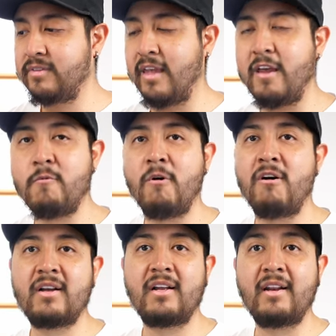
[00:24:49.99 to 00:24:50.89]
they
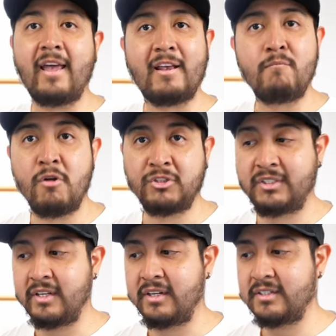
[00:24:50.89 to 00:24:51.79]
work like
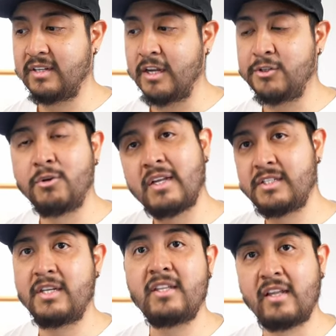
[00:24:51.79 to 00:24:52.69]
monsters. And you can
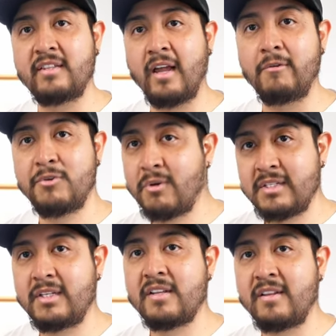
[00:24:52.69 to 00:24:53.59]
see that now. You can
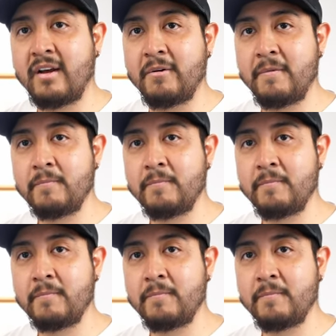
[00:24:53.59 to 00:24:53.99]
see them now.